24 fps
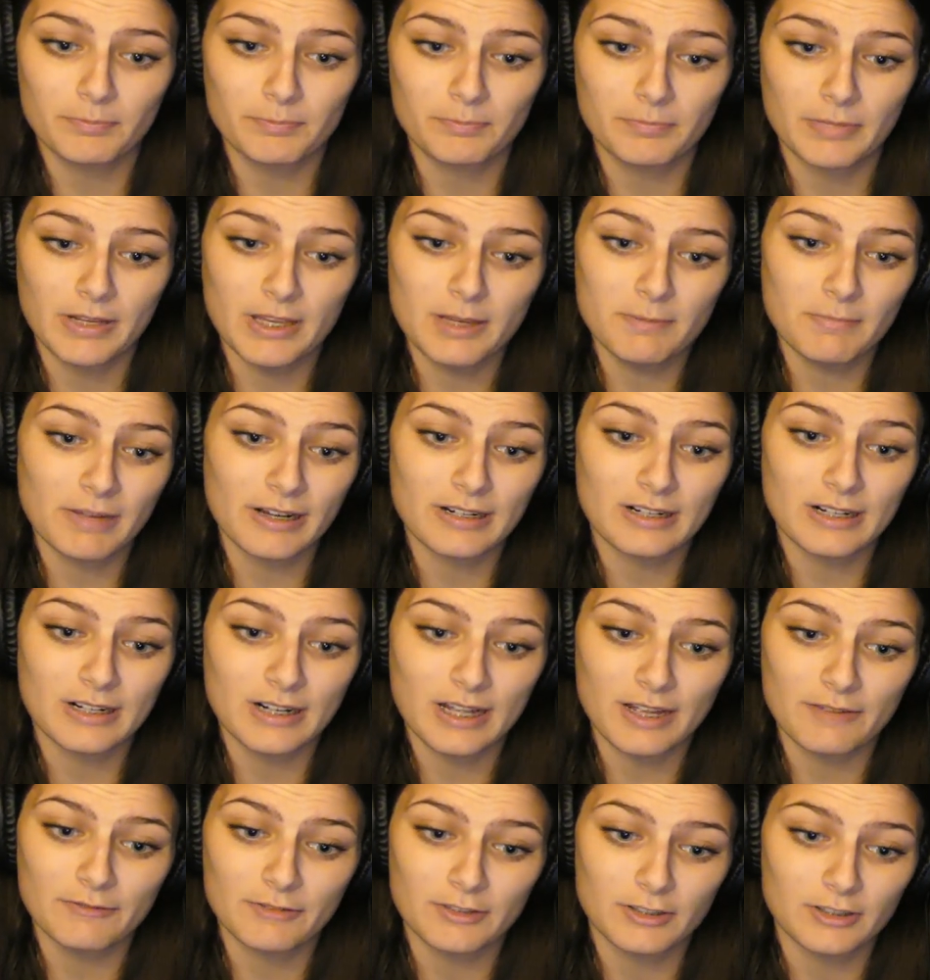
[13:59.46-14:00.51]
He might not
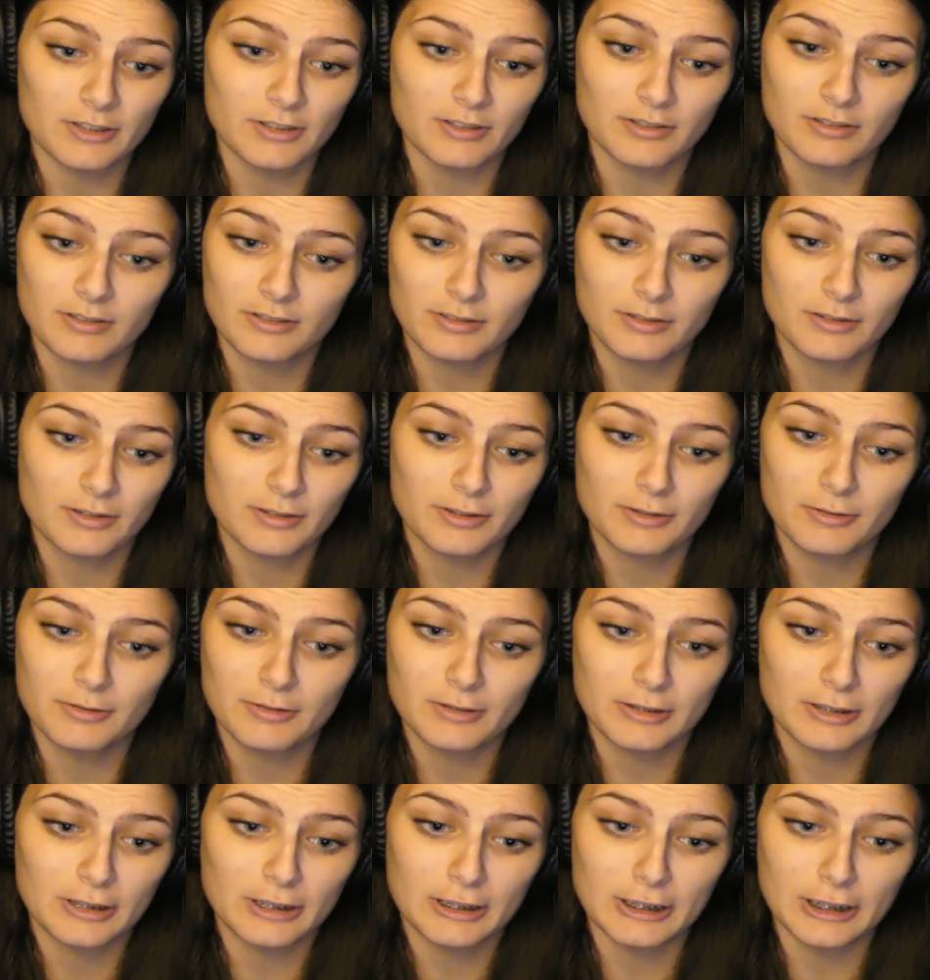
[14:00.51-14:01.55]
have a
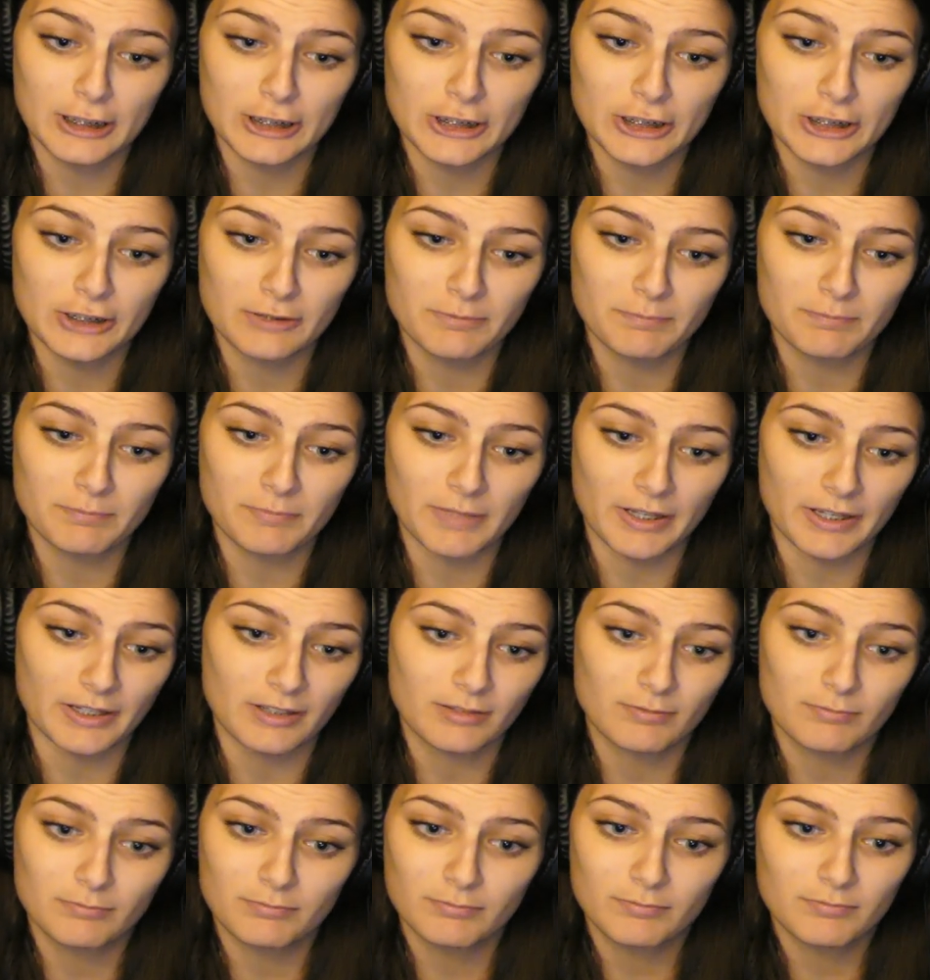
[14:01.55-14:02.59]
a, uh, like
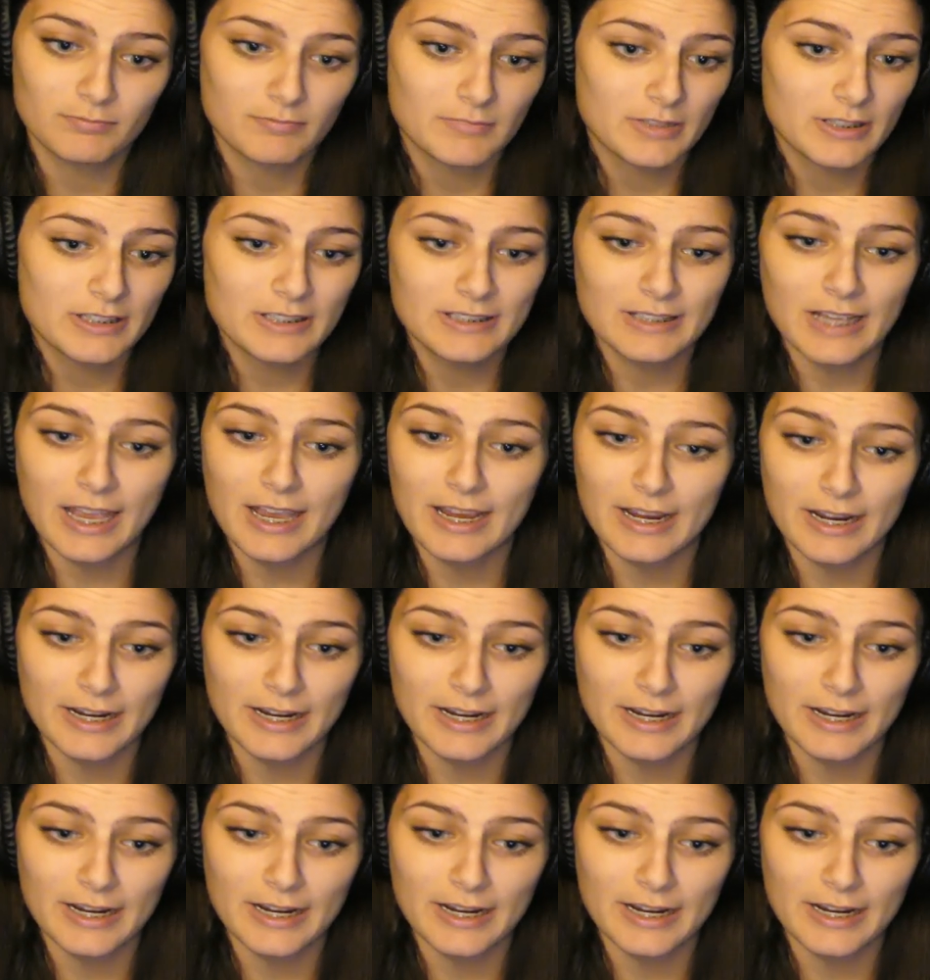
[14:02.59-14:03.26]
say